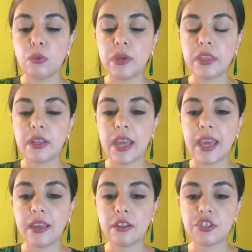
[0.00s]
with an
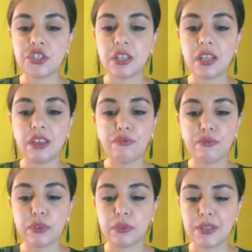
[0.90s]
energy and
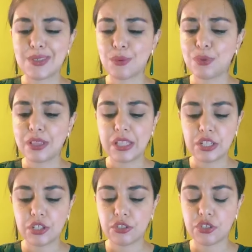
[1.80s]
influence, a
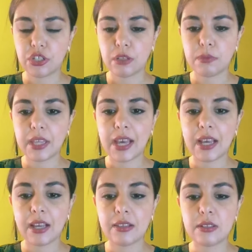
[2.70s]
relationship that
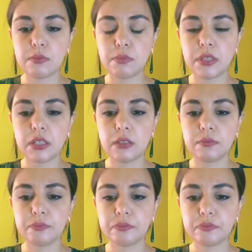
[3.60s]
has
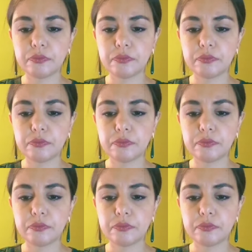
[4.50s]
been